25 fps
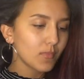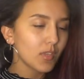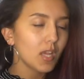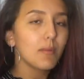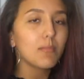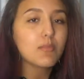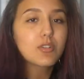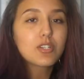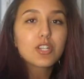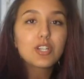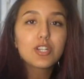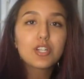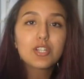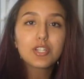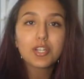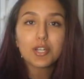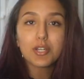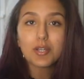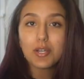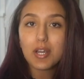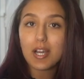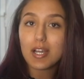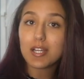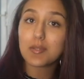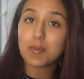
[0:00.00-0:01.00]
I'm just gonna show
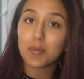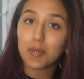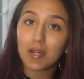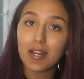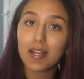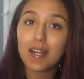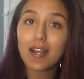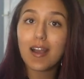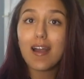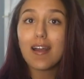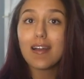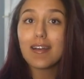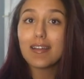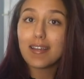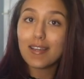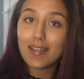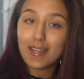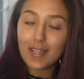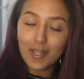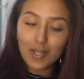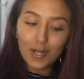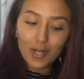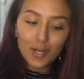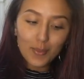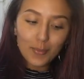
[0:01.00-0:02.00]
you guys what I got
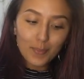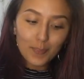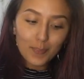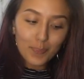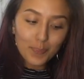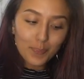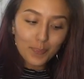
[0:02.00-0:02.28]
here.